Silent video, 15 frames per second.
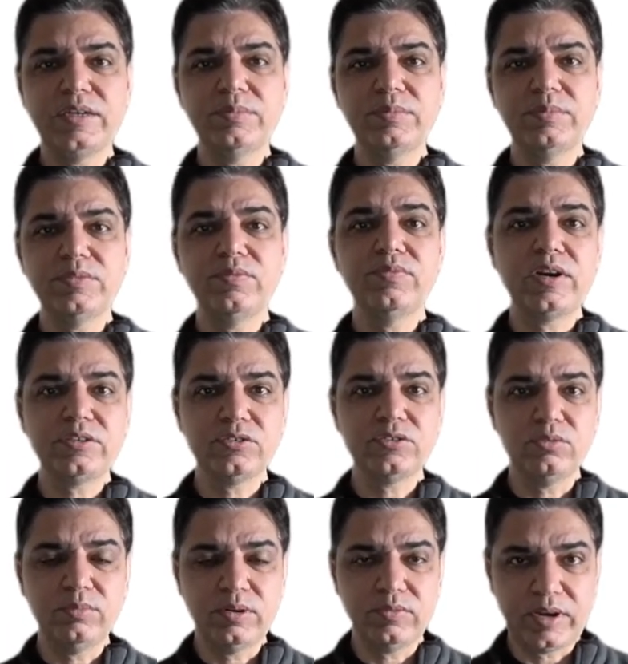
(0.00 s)
fat
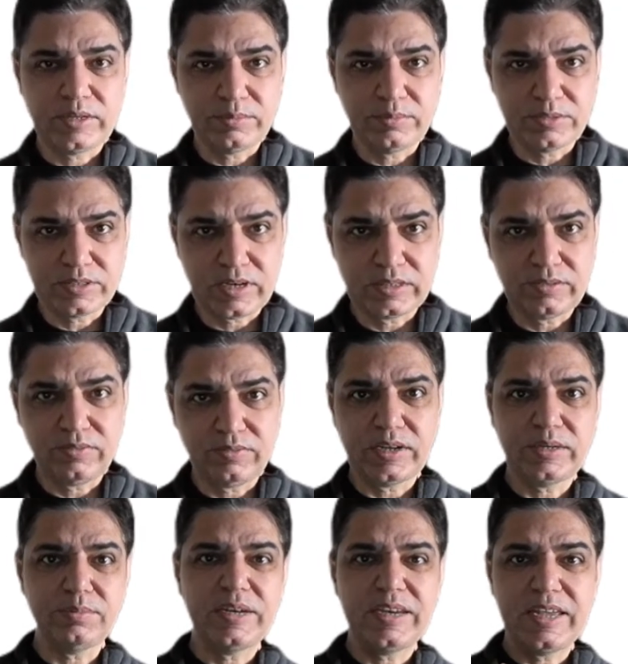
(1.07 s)
soluble vitamins like the
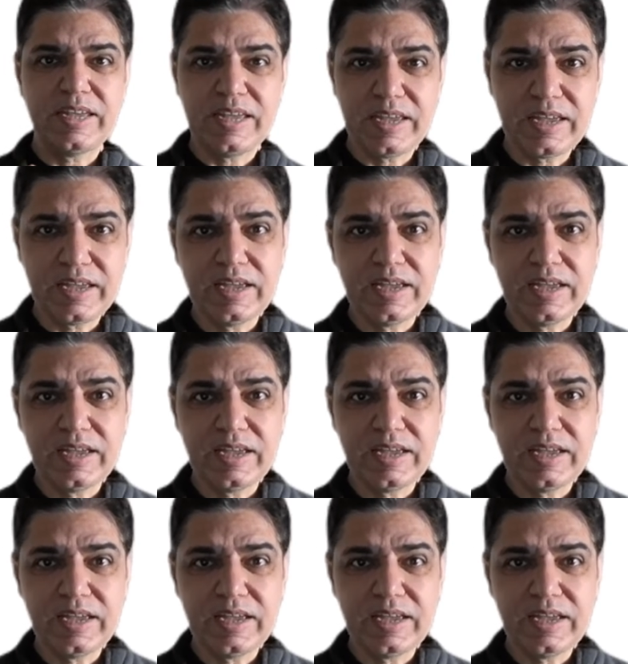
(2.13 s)
vitamin A,